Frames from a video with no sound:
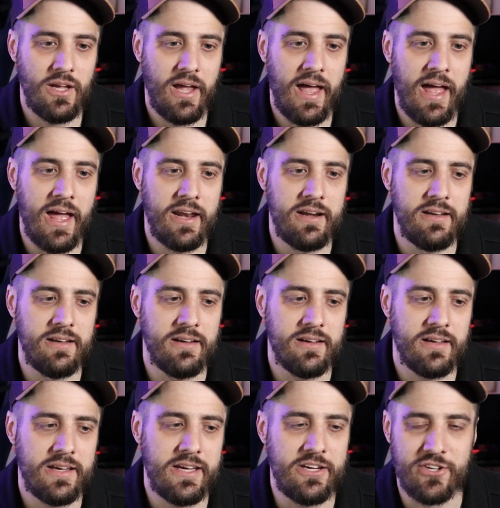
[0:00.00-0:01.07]
And
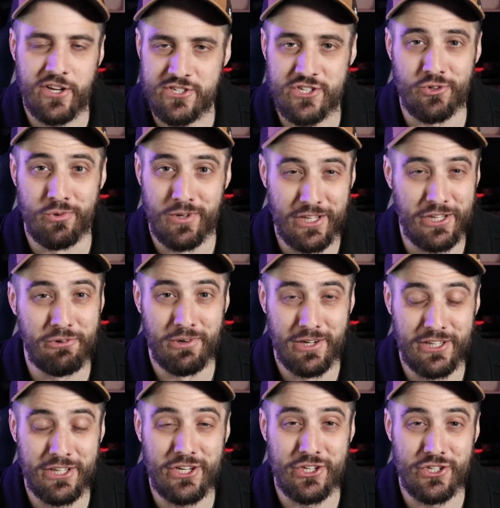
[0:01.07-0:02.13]
he does a really,
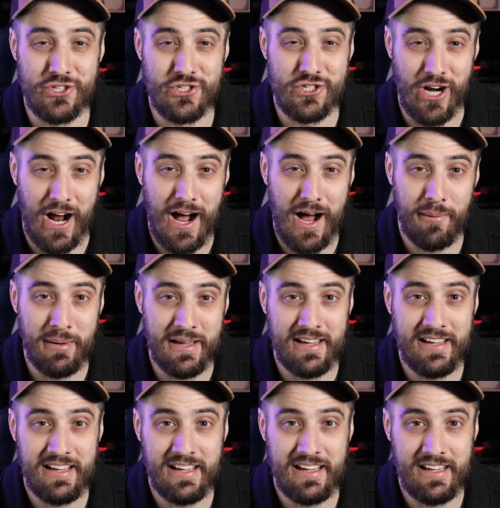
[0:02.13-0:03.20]
really good job
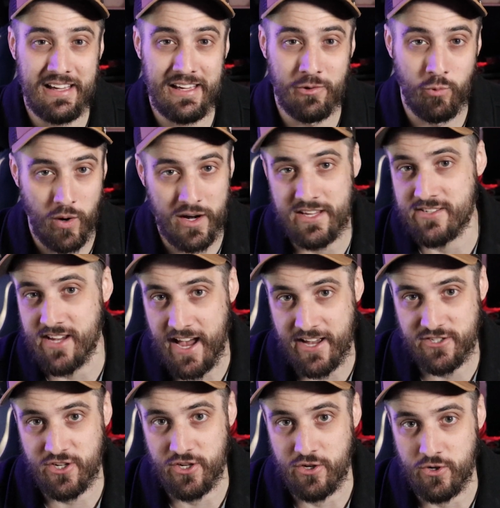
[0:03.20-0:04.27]
in what he's
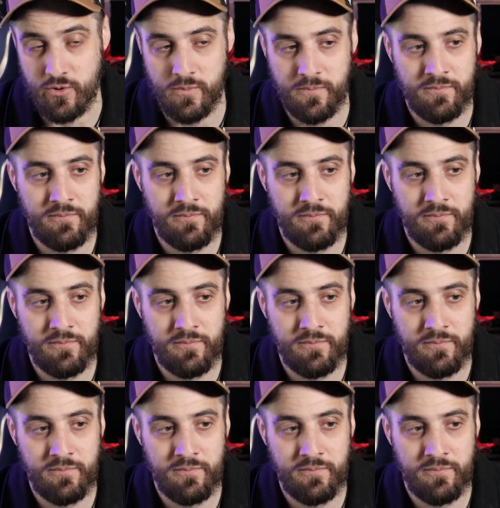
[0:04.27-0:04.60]
asked to do.